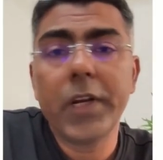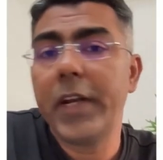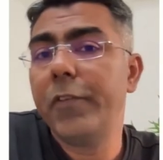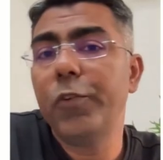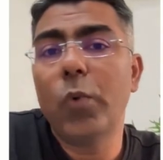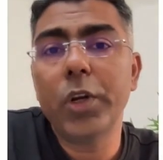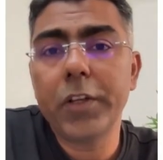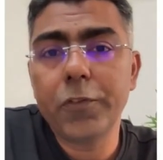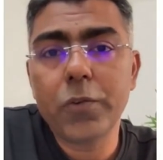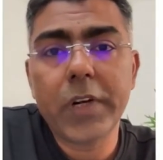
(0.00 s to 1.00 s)
And if you want
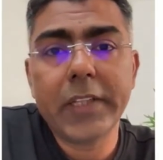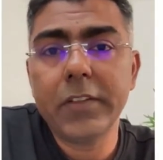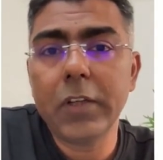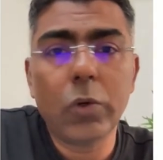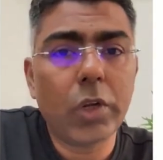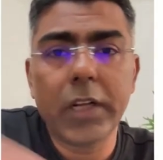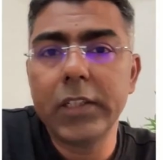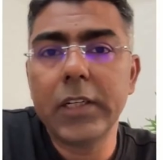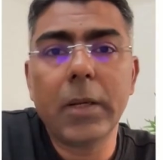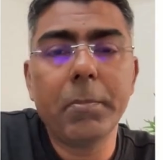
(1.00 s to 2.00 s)
us to try this out on
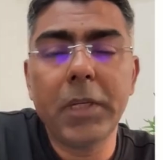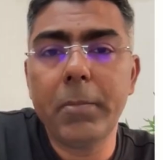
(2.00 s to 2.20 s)
another company,